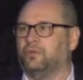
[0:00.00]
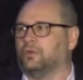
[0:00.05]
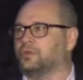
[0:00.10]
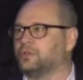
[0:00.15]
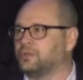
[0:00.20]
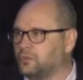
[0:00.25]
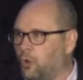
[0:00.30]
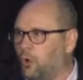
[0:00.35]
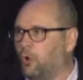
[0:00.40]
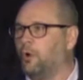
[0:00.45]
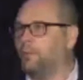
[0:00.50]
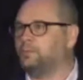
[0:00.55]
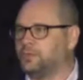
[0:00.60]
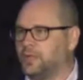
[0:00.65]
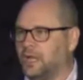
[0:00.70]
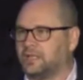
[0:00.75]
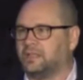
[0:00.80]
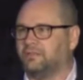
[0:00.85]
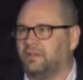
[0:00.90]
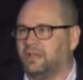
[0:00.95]
your sole
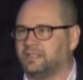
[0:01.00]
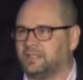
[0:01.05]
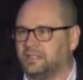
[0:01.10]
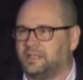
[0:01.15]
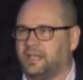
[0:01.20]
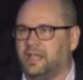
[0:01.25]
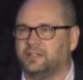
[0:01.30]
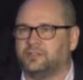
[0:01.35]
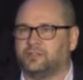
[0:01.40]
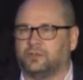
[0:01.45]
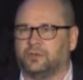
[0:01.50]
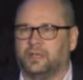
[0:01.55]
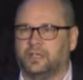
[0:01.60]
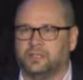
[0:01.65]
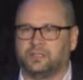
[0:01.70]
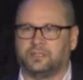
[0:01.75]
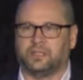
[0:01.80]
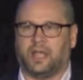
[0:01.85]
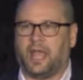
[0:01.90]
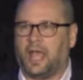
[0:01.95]
objective as a tester
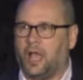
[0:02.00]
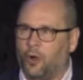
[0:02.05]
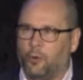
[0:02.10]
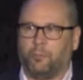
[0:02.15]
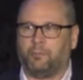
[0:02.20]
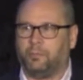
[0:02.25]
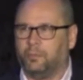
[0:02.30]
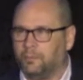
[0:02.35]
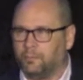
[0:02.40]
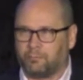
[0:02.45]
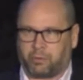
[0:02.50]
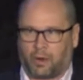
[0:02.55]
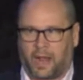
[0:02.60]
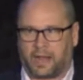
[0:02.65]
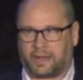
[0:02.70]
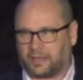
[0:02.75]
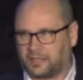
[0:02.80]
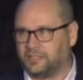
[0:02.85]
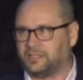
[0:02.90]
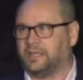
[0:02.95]
is to help
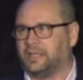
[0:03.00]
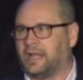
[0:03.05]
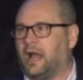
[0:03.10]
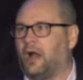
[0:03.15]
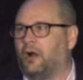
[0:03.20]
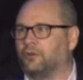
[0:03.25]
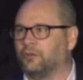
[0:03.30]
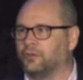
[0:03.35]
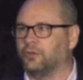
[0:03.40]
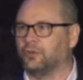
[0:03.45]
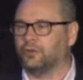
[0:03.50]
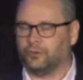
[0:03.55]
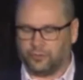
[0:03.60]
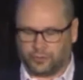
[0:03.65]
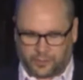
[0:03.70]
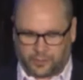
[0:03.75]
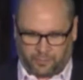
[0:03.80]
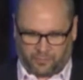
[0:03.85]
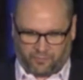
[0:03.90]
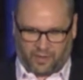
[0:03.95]
products get out.
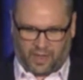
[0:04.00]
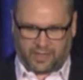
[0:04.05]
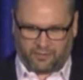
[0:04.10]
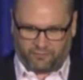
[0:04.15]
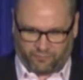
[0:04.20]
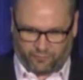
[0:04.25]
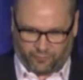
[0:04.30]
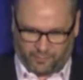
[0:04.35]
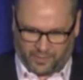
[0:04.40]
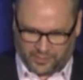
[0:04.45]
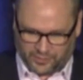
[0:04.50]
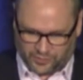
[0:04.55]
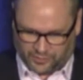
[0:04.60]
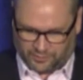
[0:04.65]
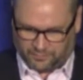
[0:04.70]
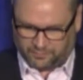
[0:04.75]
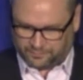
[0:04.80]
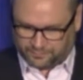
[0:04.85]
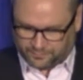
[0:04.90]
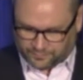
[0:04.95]
You're to provide
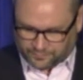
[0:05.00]
information.